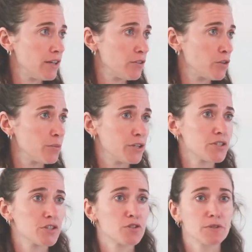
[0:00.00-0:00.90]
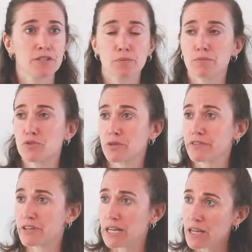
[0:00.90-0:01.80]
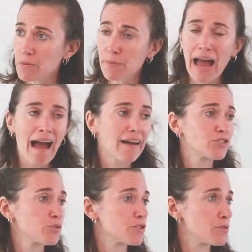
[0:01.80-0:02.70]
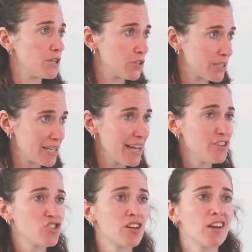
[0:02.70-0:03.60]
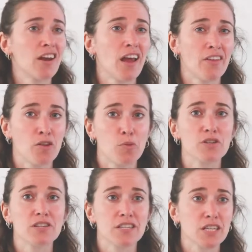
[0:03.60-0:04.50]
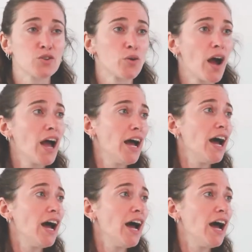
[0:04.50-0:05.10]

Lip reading: either because there's been some sort of an impact or some irritation, and the bursa says, oh,